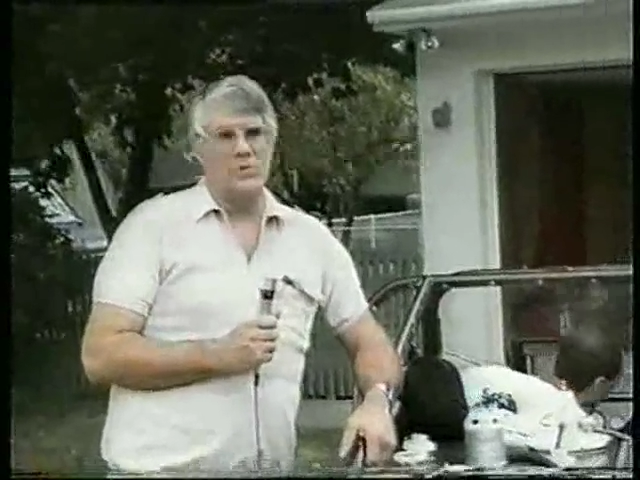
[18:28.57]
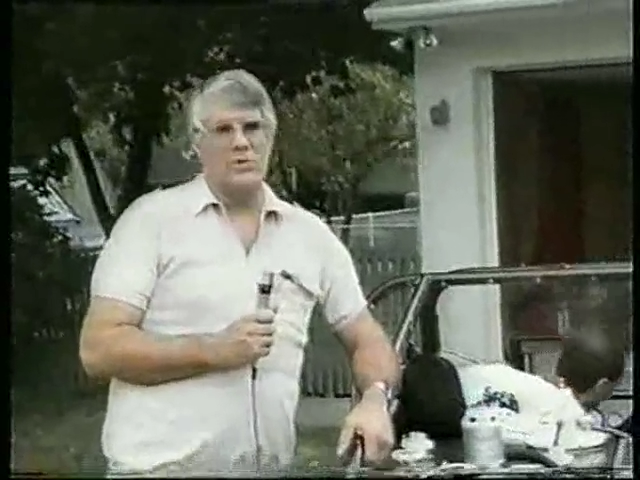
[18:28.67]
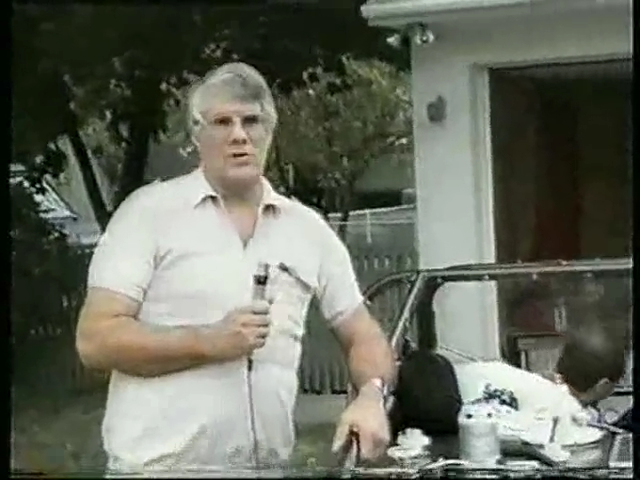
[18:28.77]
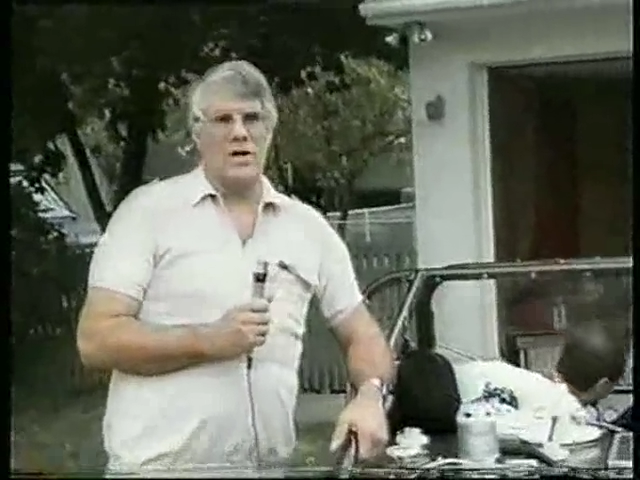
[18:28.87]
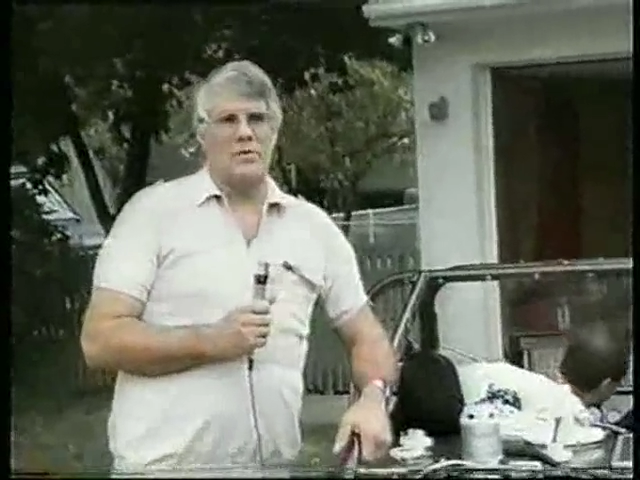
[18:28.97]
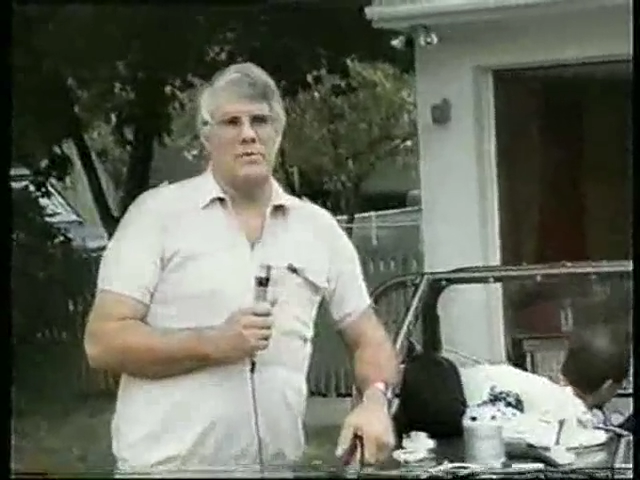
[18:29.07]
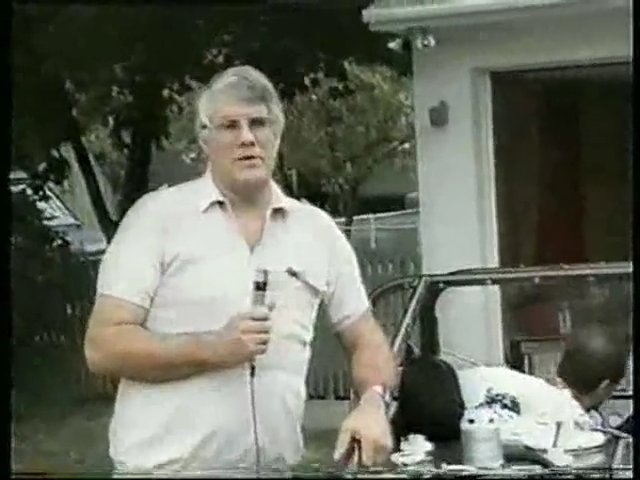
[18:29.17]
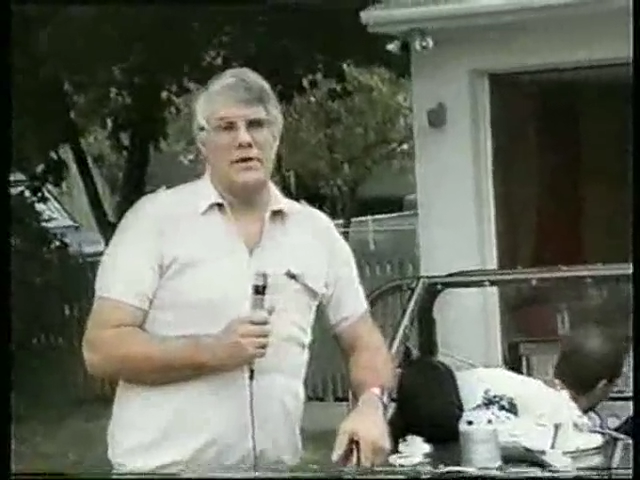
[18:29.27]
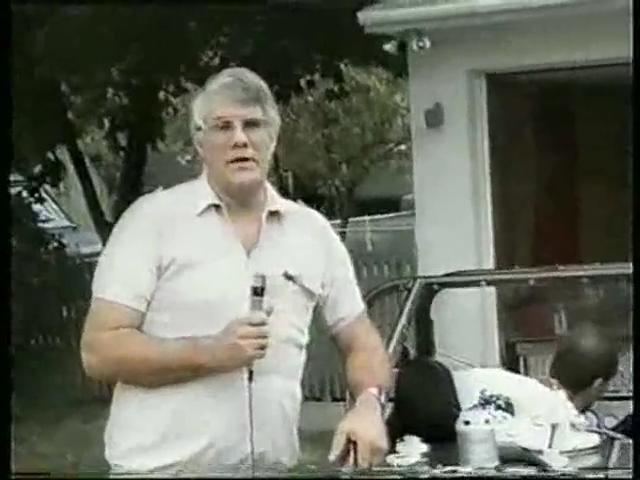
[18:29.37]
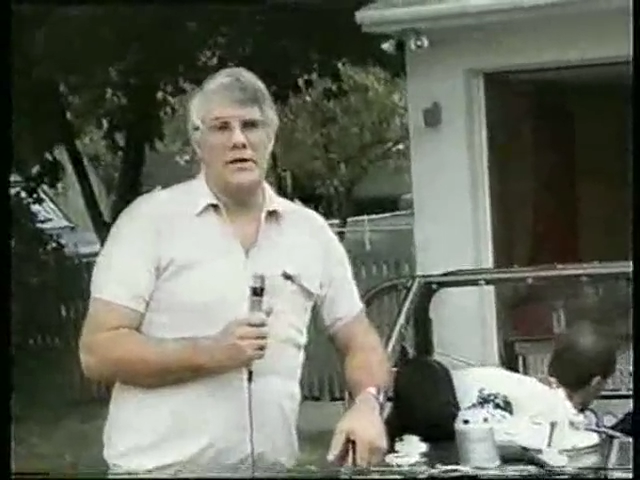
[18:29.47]
world
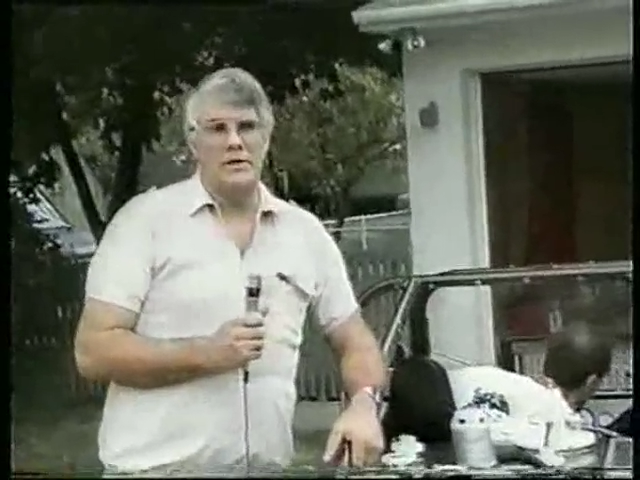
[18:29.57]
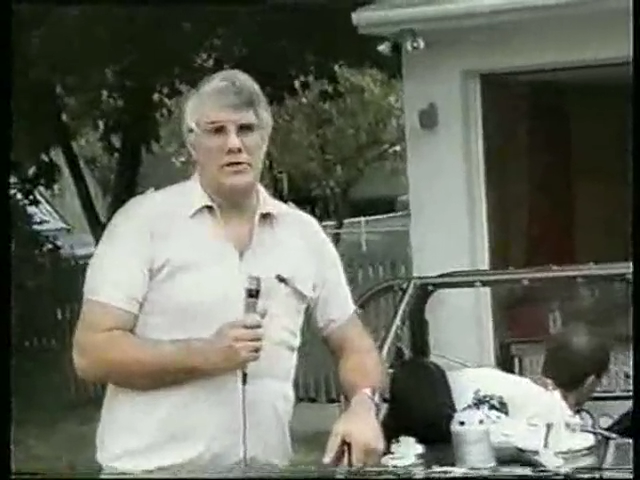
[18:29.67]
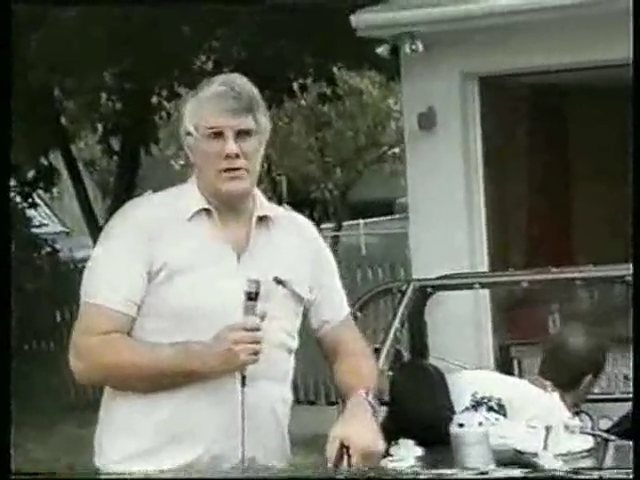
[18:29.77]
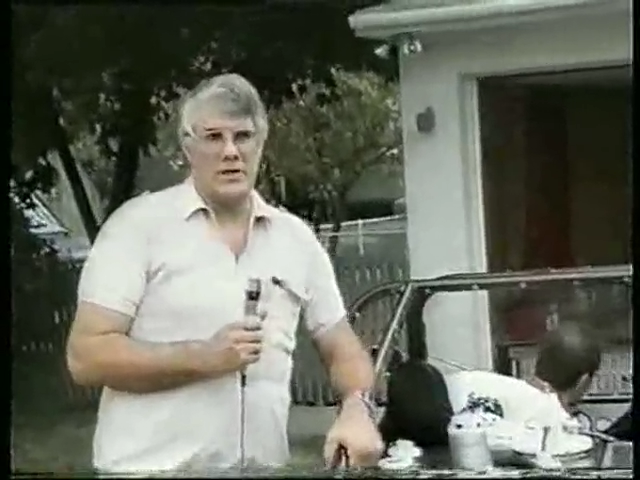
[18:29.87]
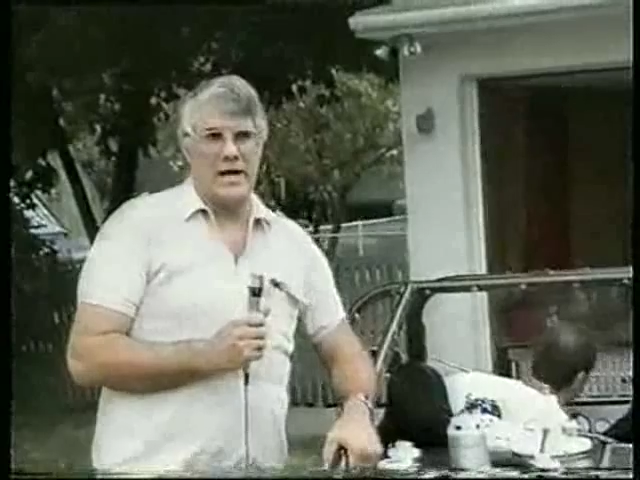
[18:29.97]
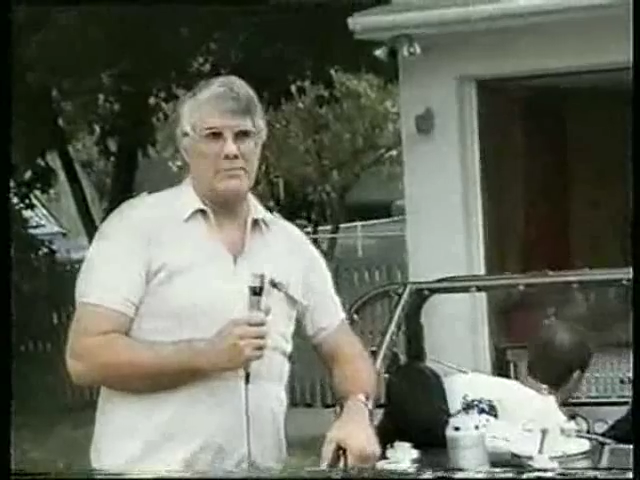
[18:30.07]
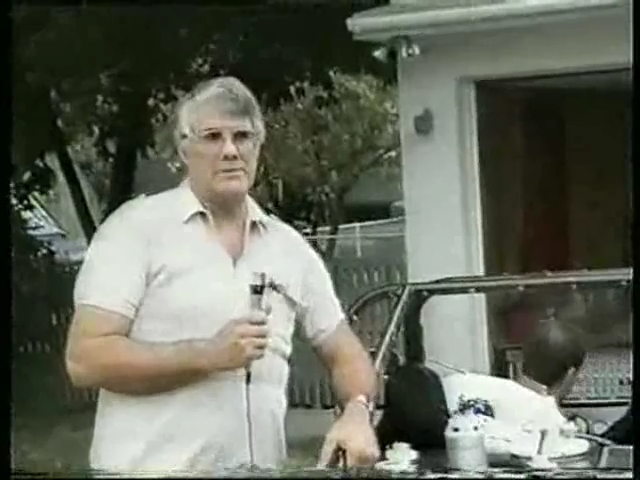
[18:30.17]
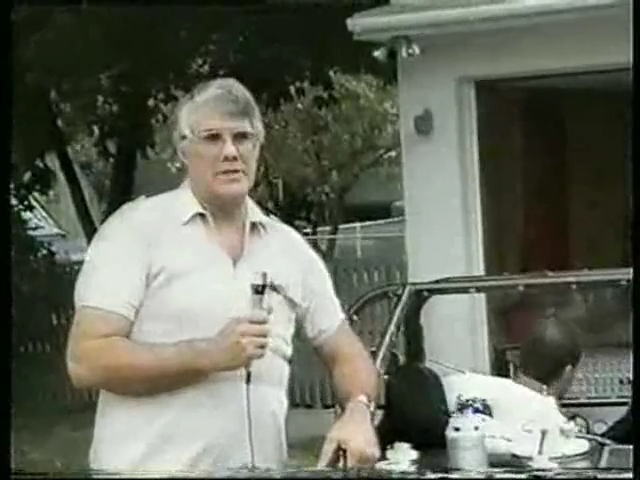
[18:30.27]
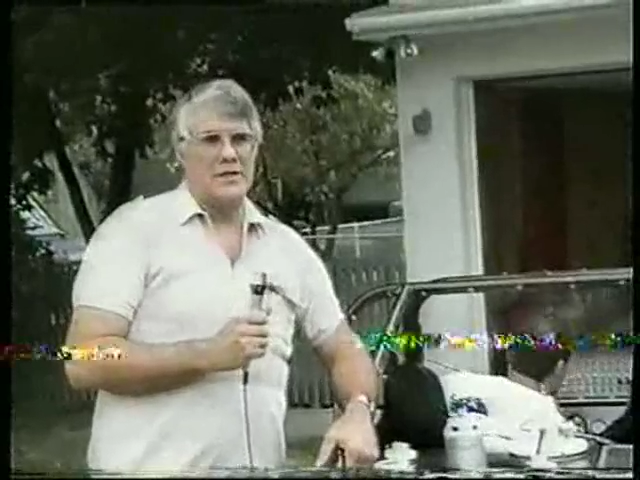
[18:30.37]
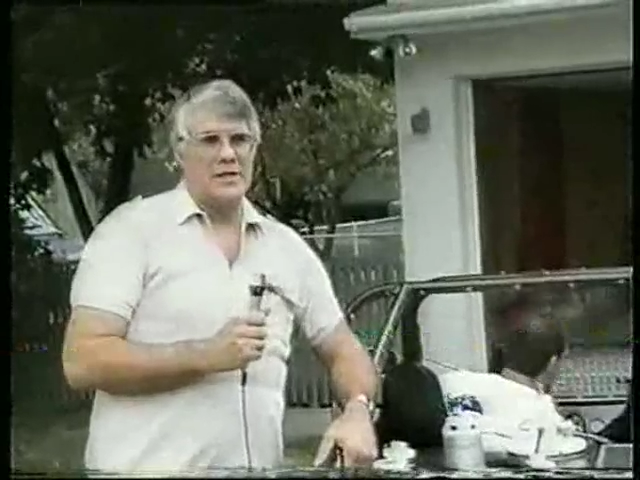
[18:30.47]
economy uh, could collapse.